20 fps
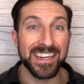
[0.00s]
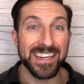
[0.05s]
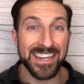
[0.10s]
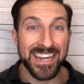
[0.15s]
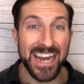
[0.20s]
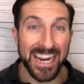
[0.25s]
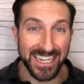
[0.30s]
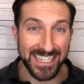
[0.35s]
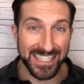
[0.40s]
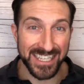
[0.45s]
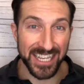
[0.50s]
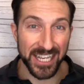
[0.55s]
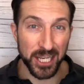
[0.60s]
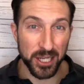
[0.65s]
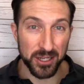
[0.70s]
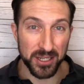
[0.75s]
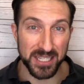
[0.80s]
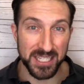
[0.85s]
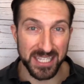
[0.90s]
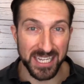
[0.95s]
next thing
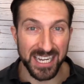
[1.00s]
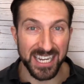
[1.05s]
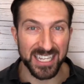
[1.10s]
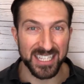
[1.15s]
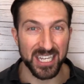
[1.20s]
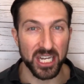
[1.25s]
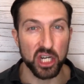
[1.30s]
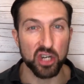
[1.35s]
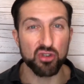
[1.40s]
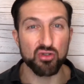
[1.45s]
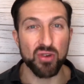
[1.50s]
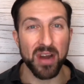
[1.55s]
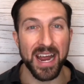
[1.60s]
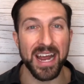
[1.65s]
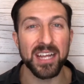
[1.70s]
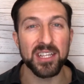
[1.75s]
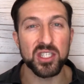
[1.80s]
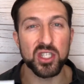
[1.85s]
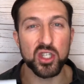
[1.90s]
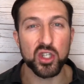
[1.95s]
you'll see is a
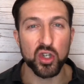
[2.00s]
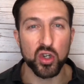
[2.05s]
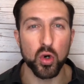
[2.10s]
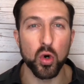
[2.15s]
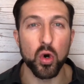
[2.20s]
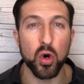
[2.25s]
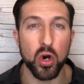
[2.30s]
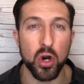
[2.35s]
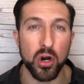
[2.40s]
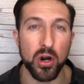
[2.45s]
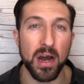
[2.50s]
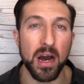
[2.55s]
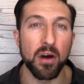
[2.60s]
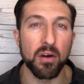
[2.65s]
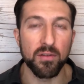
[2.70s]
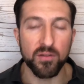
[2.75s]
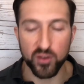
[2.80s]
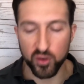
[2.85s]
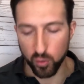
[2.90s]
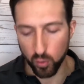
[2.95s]
grand score
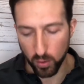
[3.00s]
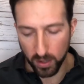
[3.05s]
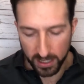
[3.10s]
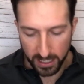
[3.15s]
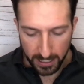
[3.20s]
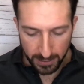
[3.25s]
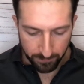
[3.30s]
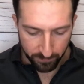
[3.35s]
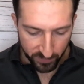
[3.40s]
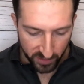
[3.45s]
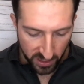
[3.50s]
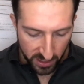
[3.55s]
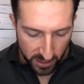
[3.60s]
out of 20.